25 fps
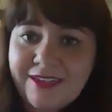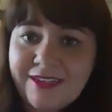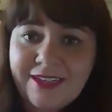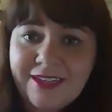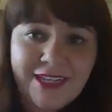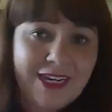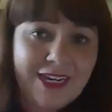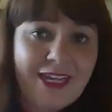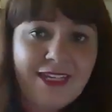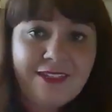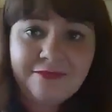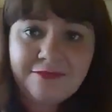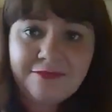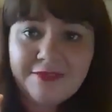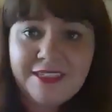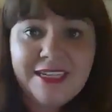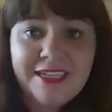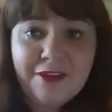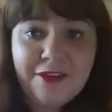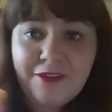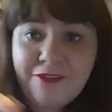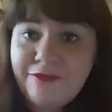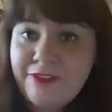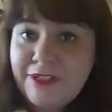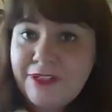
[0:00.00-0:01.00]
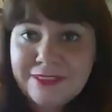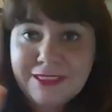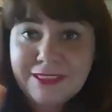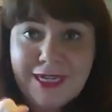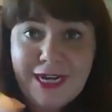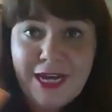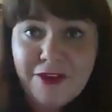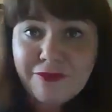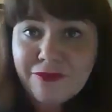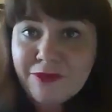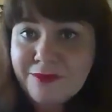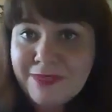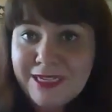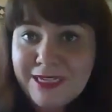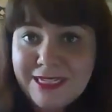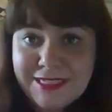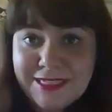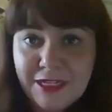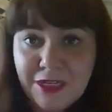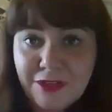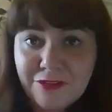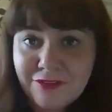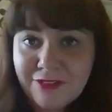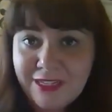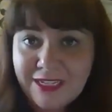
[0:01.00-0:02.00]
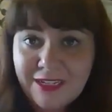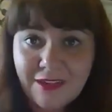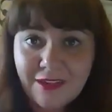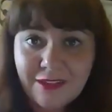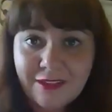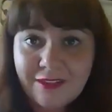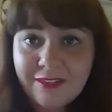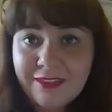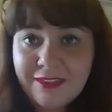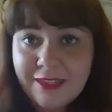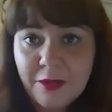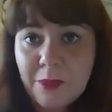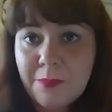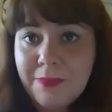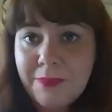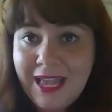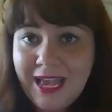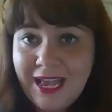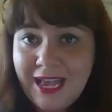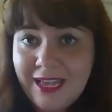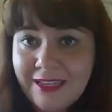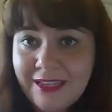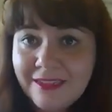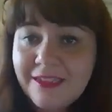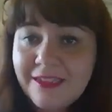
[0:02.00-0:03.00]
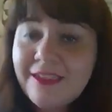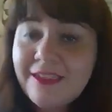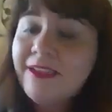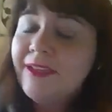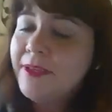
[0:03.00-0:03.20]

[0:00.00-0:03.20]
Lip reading: And I filled it out for myself like on a legal pad